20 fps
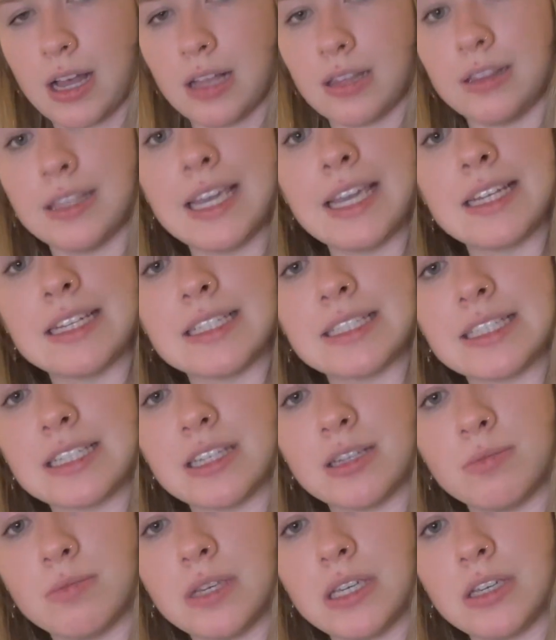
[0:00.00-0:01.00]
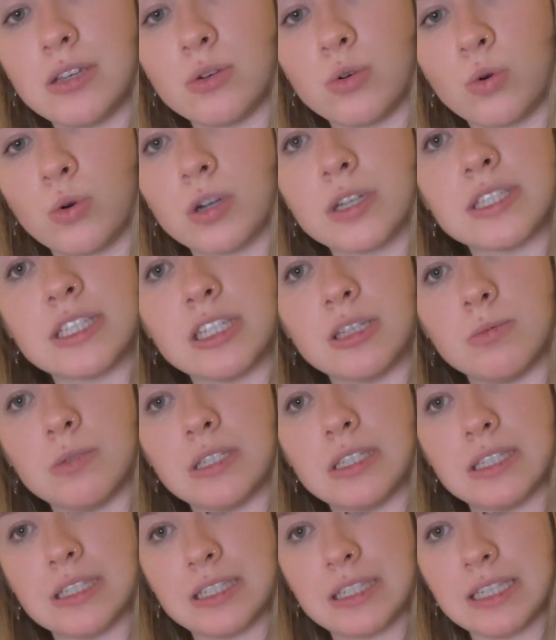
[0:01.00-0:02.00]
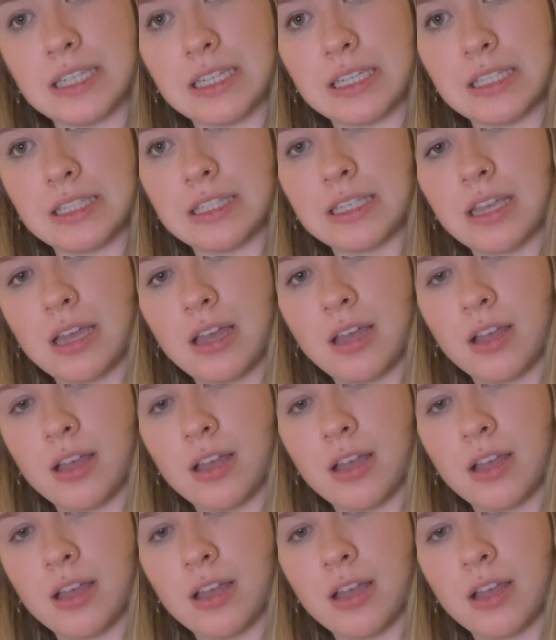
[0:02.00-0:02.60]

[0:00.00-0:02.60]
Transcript: latent TB or TB disease.